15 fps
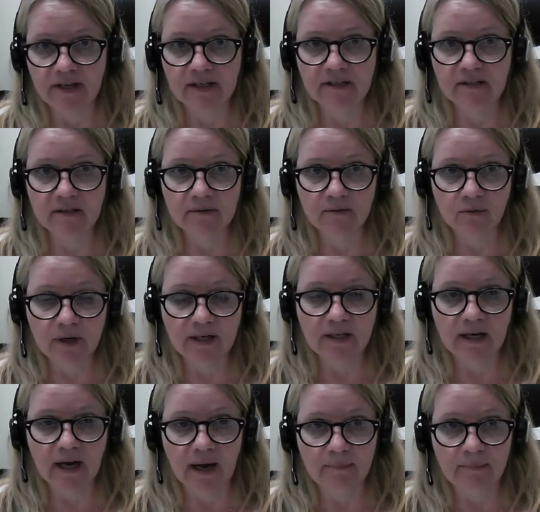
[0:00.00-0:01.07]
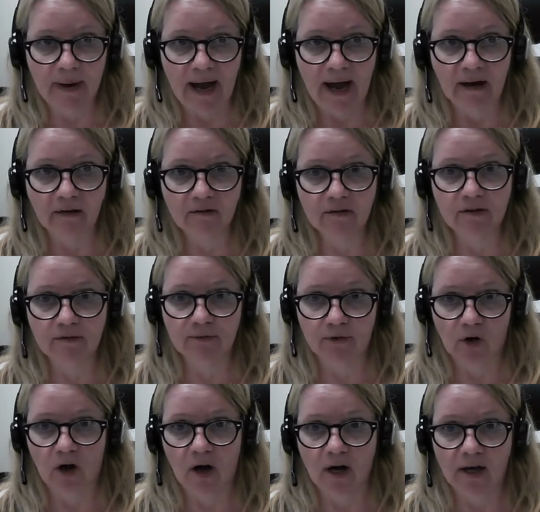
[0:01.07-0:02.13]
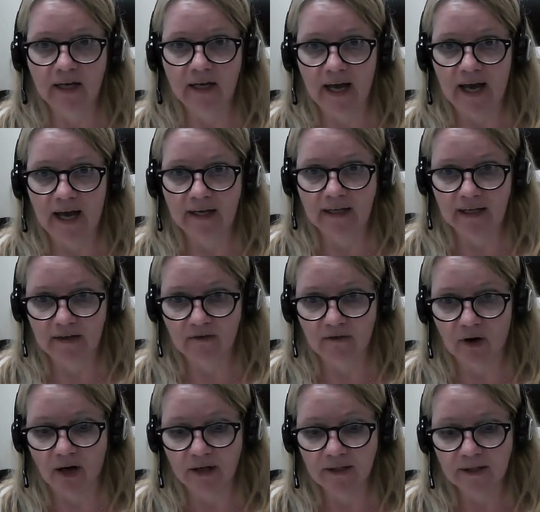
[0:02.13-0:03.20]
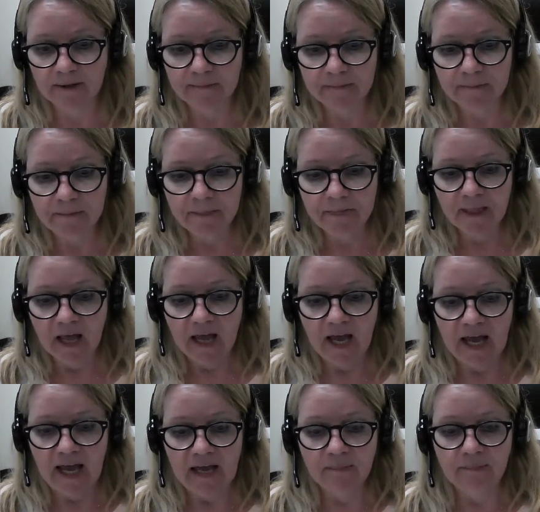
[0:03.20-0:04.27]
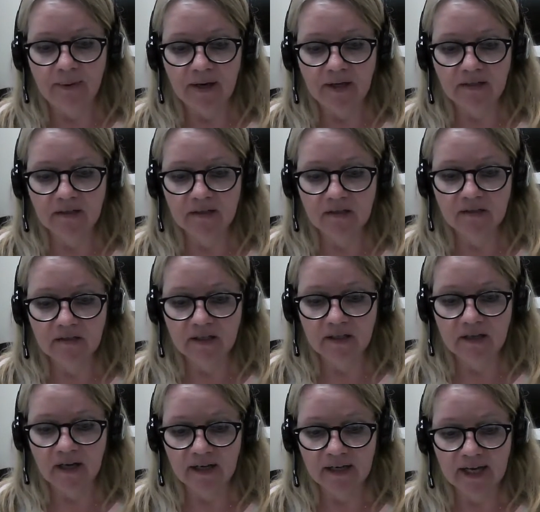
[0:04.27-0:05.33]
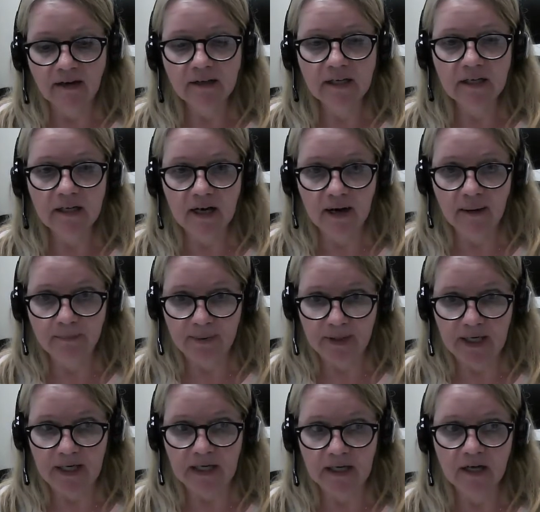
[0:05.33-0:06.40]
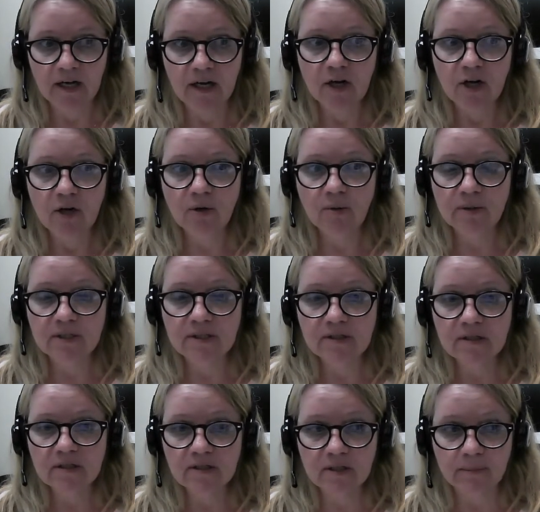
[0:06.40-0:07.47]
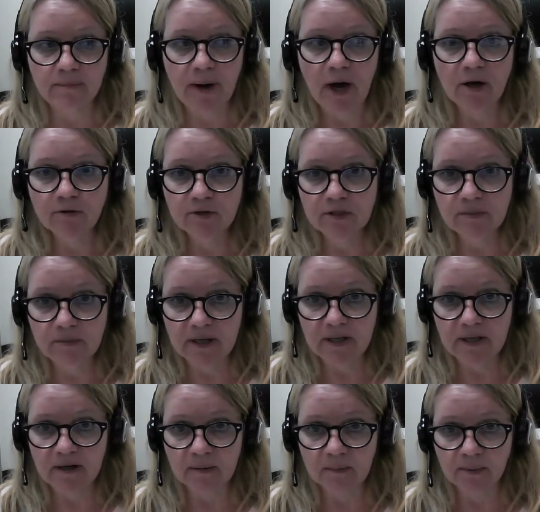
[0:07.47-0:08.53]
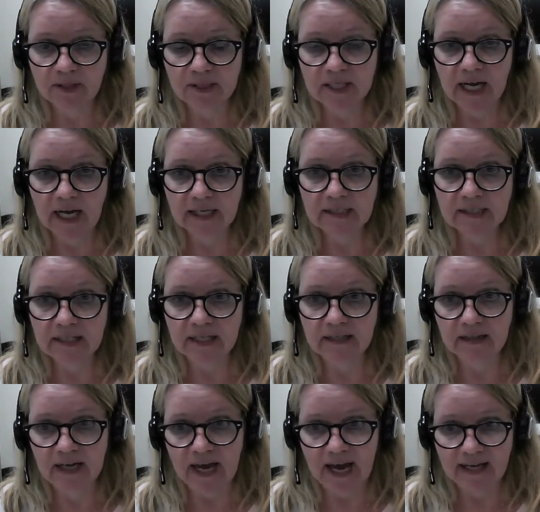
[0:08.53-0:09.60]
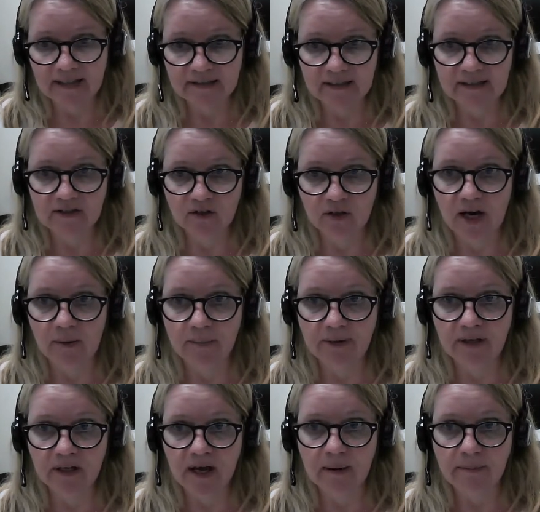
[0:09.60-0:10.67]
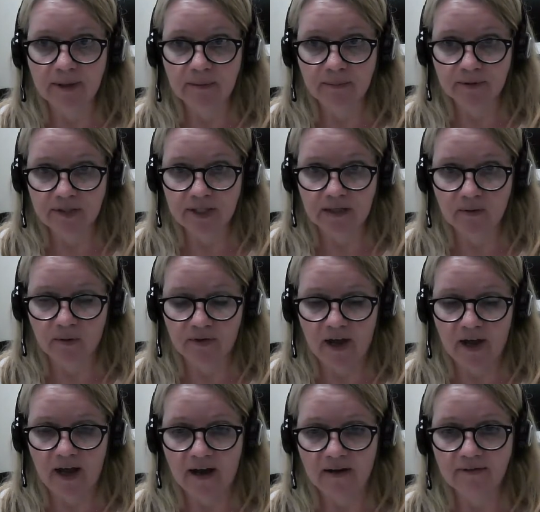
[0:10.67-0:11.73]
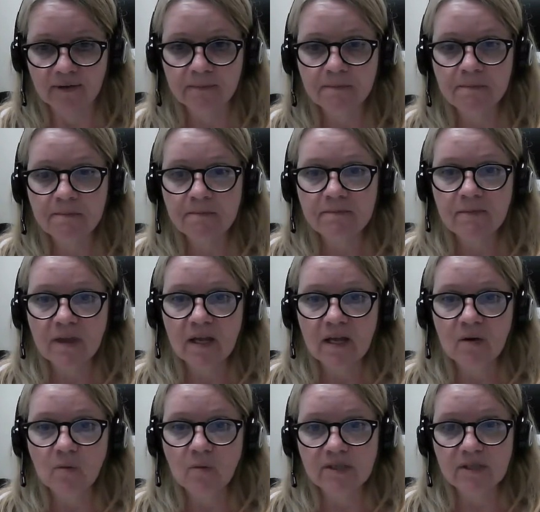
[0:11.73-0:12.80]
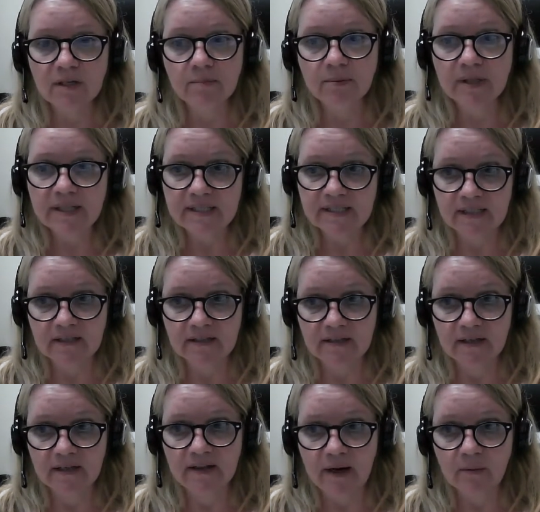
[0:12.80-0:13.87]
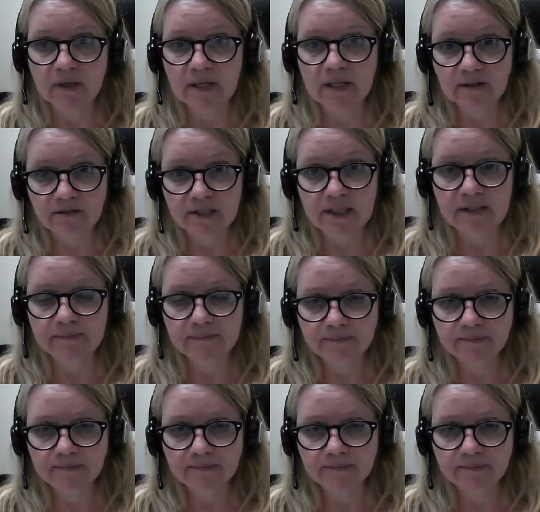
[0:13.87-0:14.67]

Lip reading: things written about the fraud at Enron, but the accounting company who was supposed to be there in protecting the assets or helping the company protect what they have was complicit. They were guilty